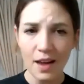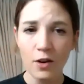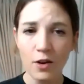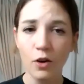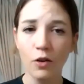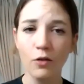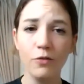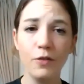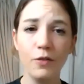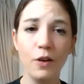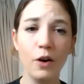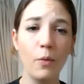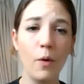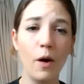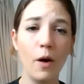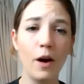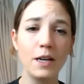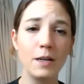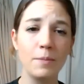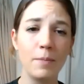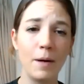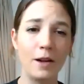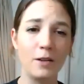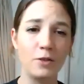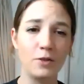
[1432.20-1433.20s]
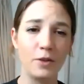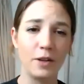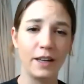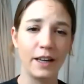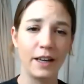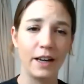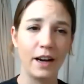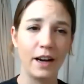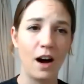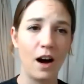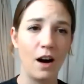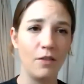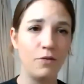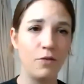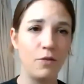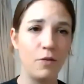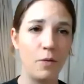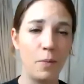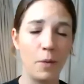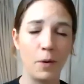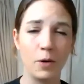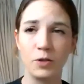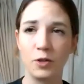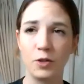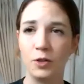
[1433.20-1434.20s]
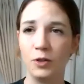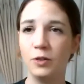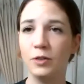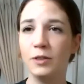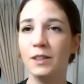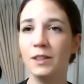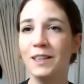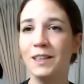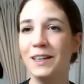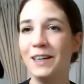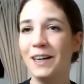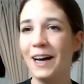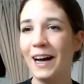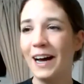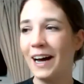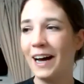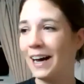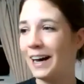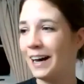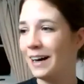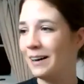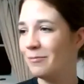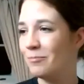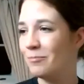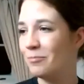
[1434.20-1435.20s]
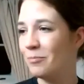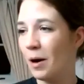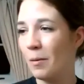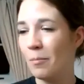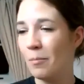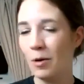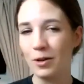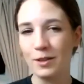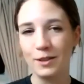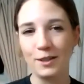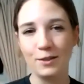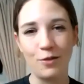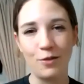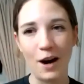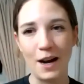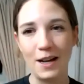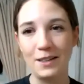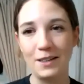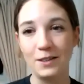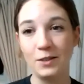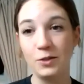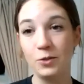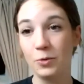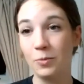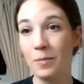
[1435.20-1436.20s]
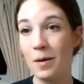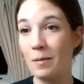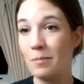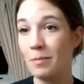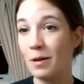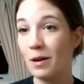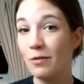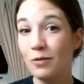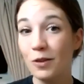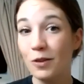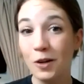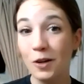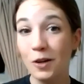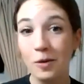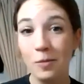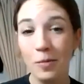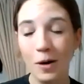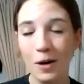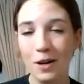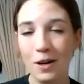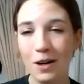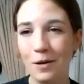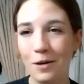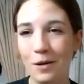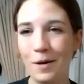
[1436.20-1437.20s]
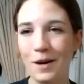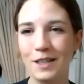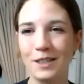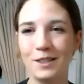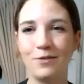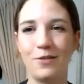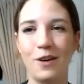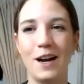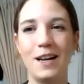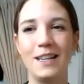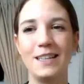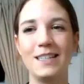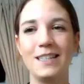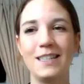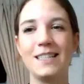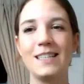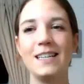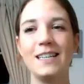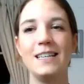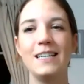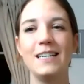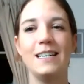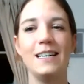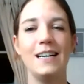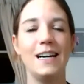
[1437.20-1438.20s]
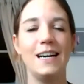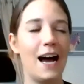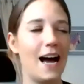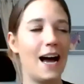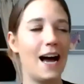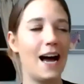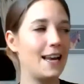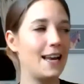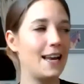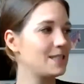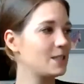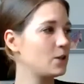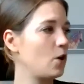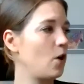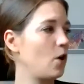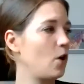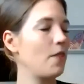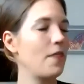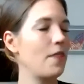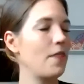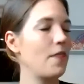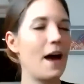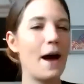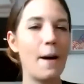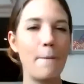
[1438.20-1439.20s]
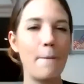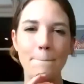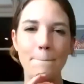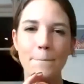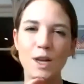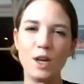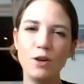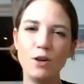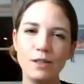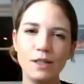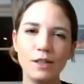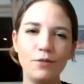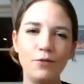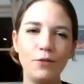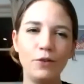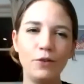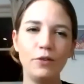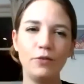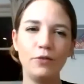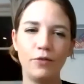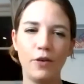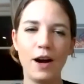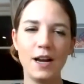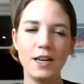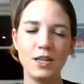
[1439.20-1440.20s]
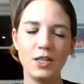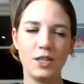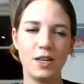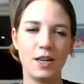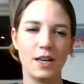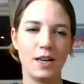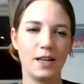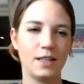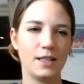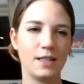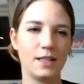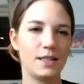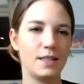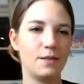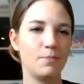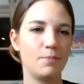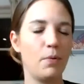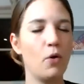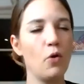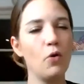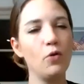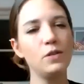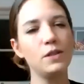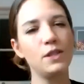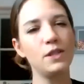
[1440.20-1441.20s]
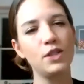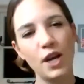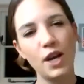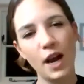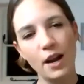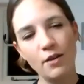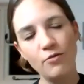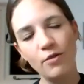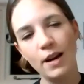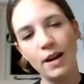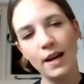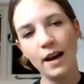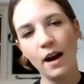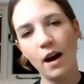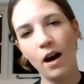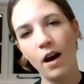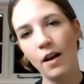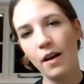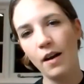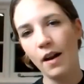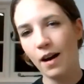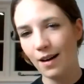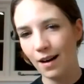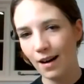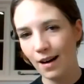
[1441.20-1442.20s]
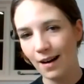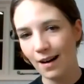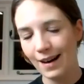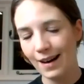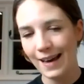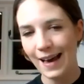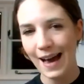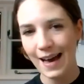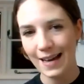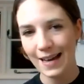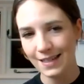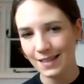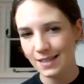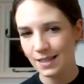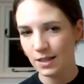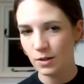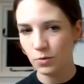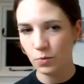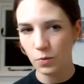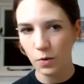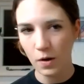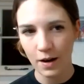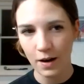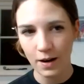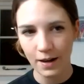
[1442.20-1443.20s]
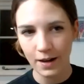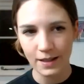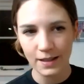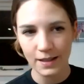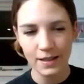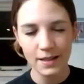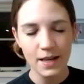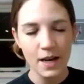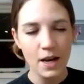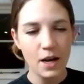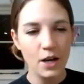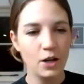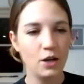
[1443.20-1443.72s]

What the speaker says: not feel worried about drinking half of the bottle amongst friends, or maybe a full bottle amongst friends. And it's got that beautiful freshness. Ports generally aren't high acid wines.